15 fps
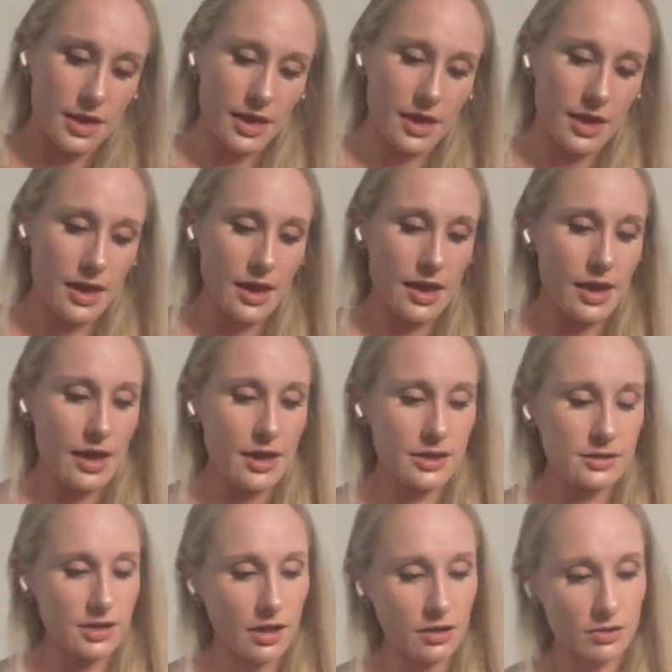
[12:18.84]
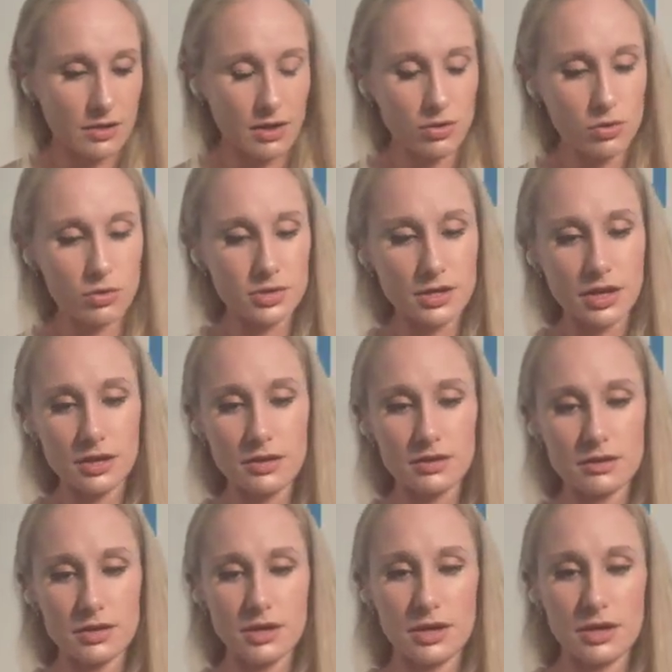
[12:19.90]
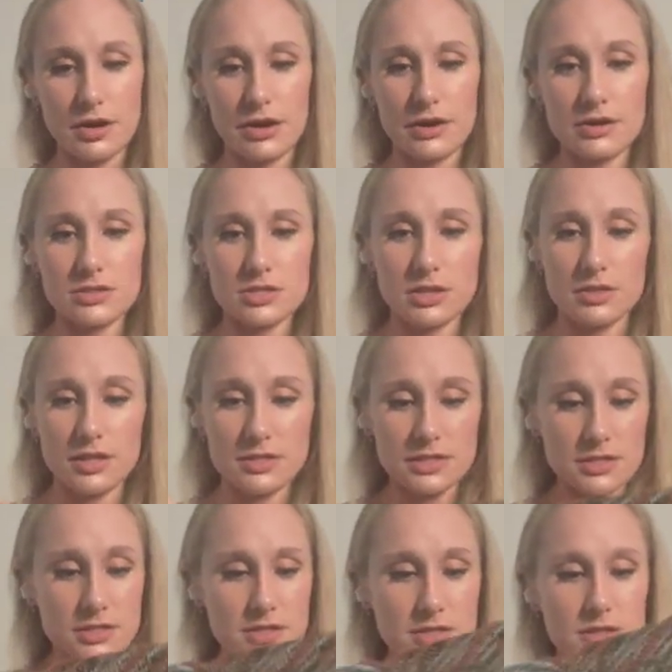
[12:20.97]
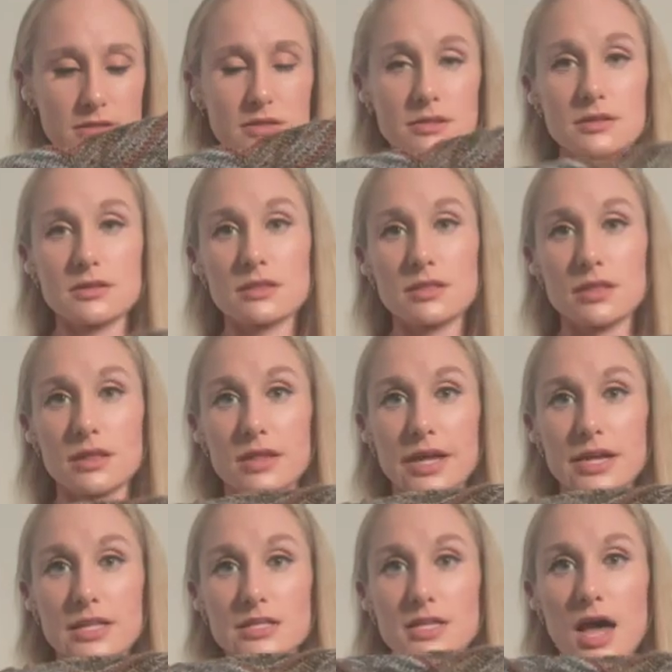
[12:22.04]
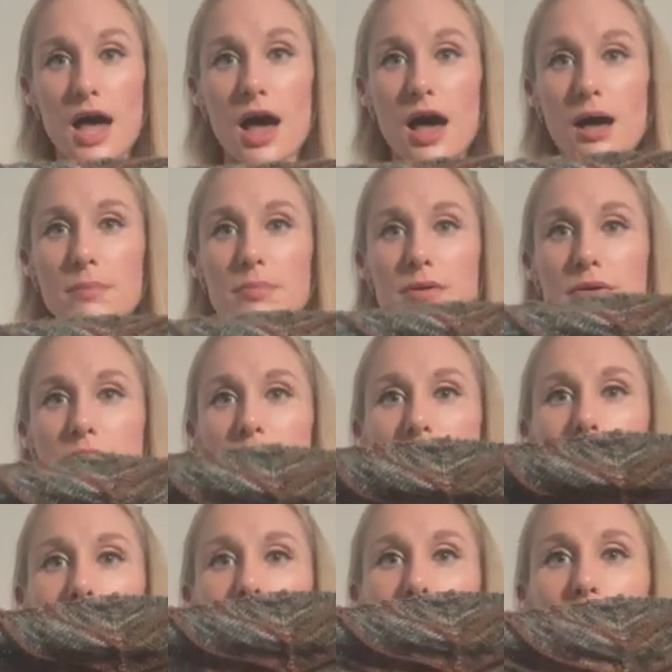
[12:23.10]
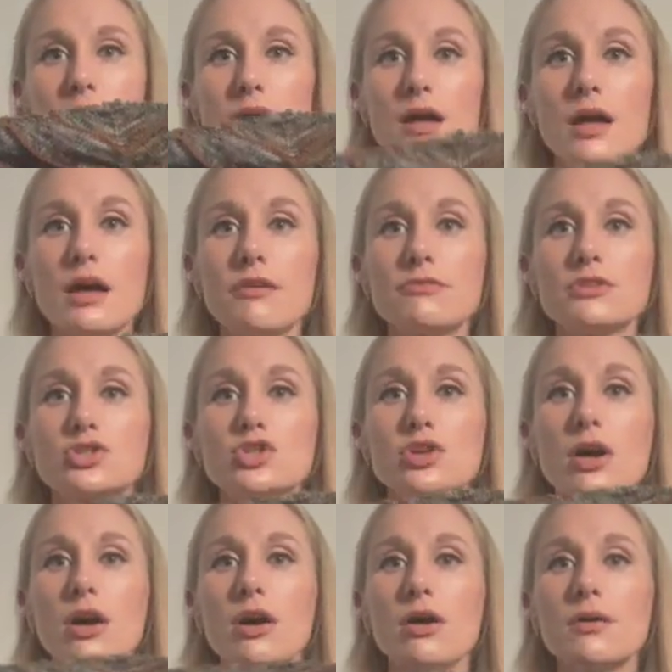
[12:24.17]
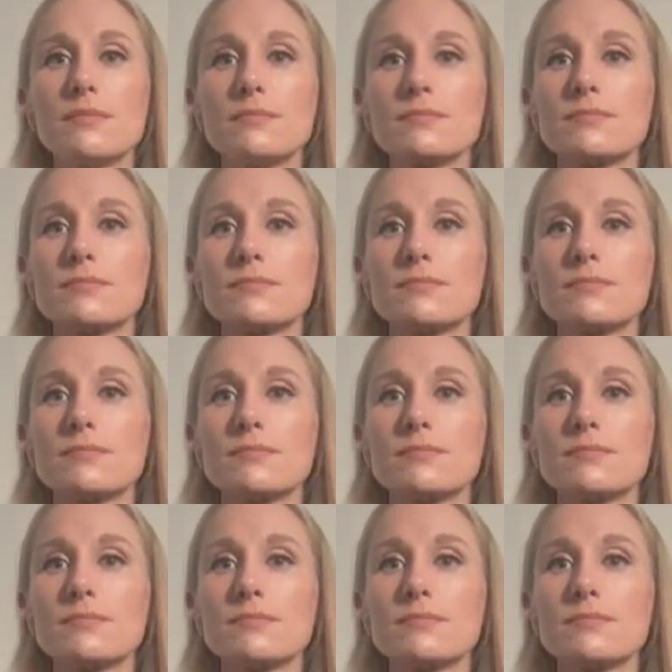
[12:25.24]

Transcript: and I'll hold it here. So this is the like top of the shawl,